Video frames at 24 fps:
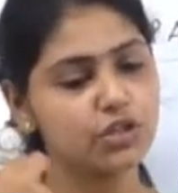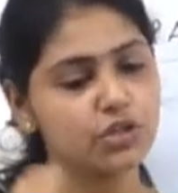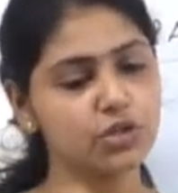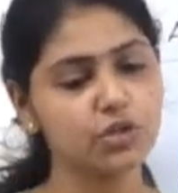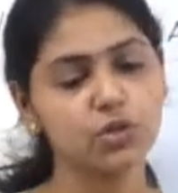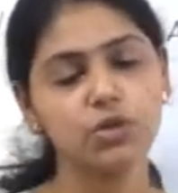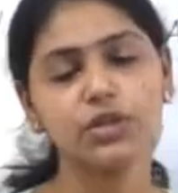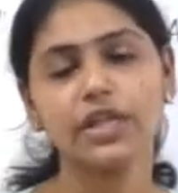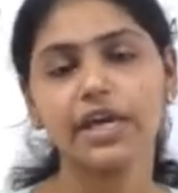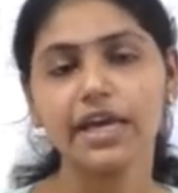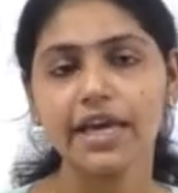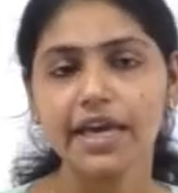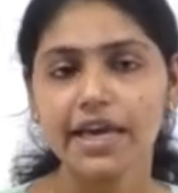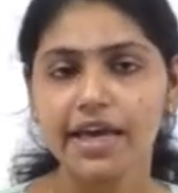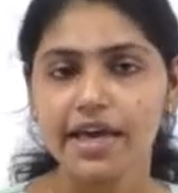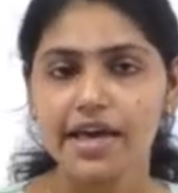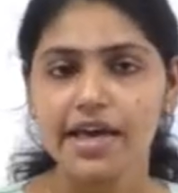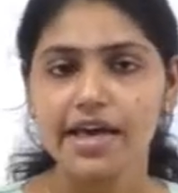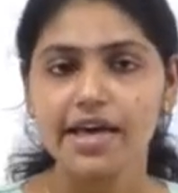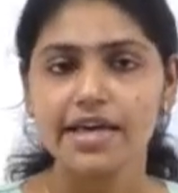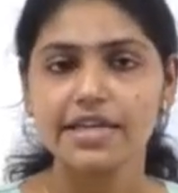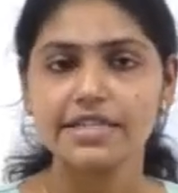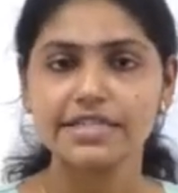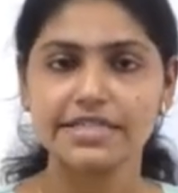to
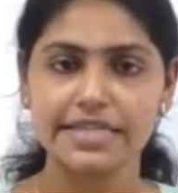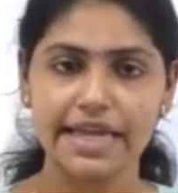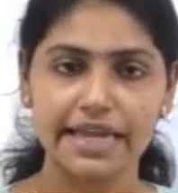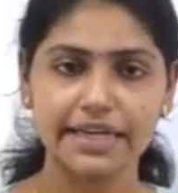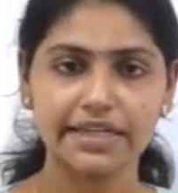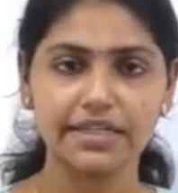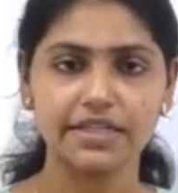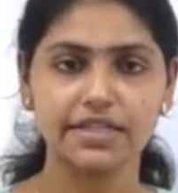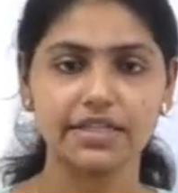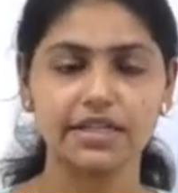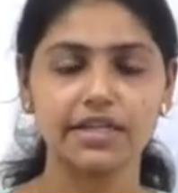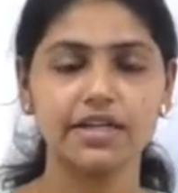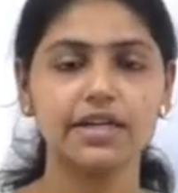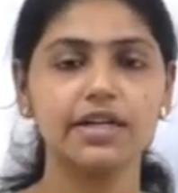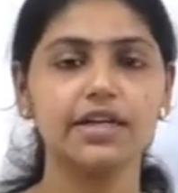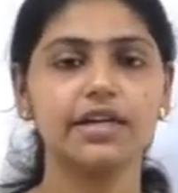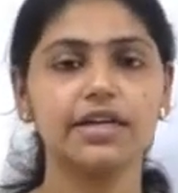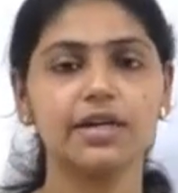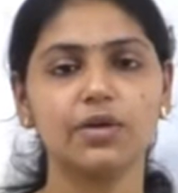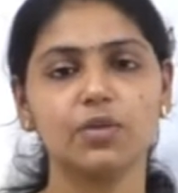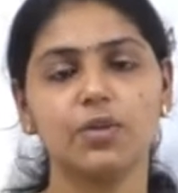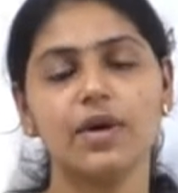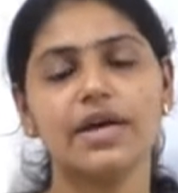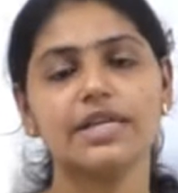the center
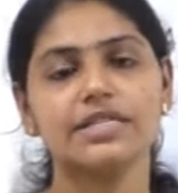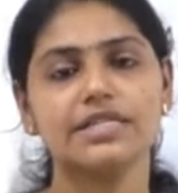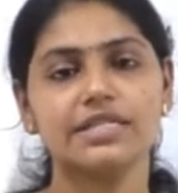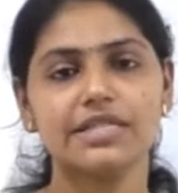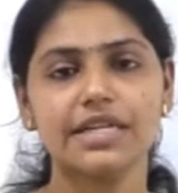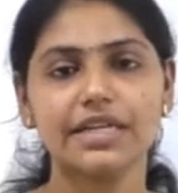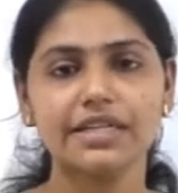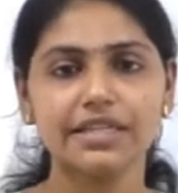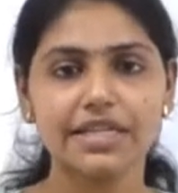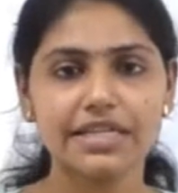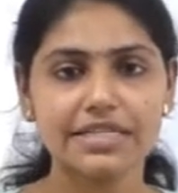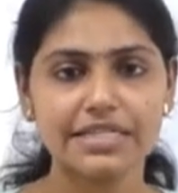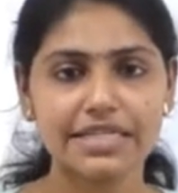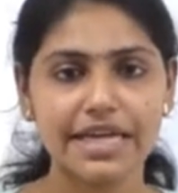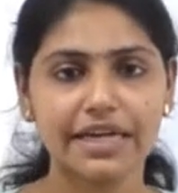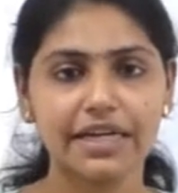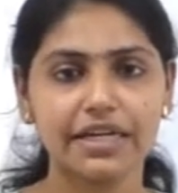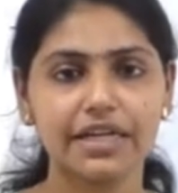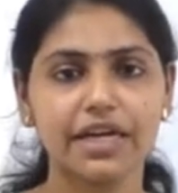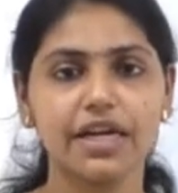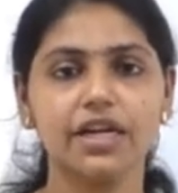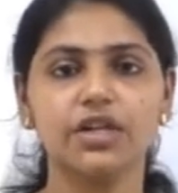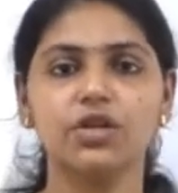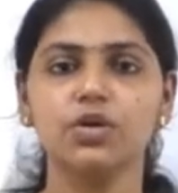requesting the
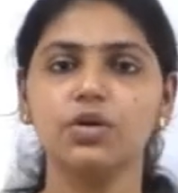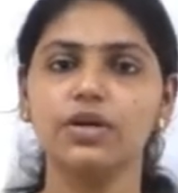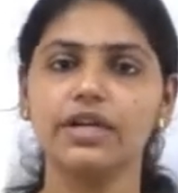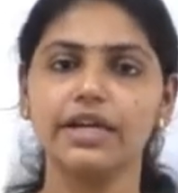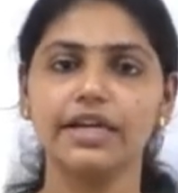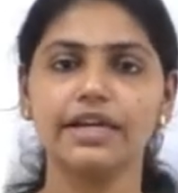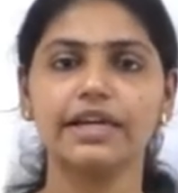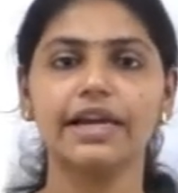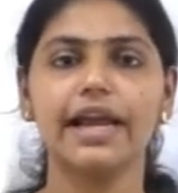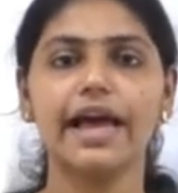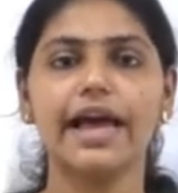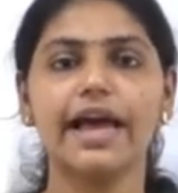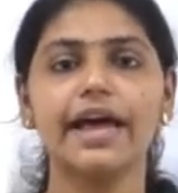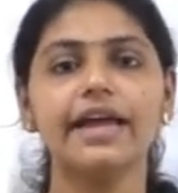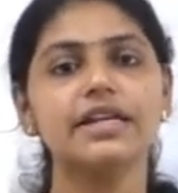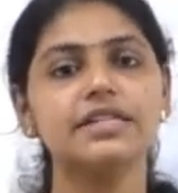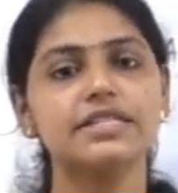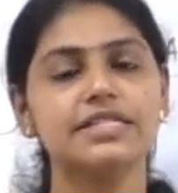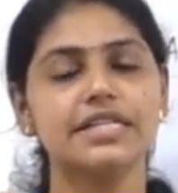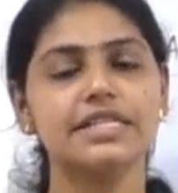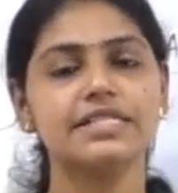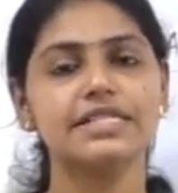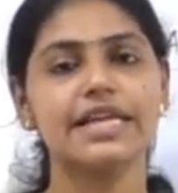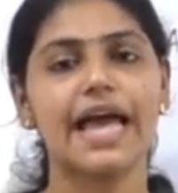sender to declare
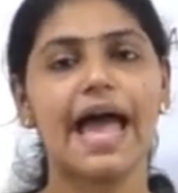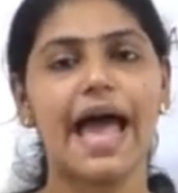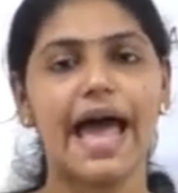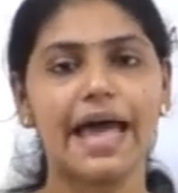such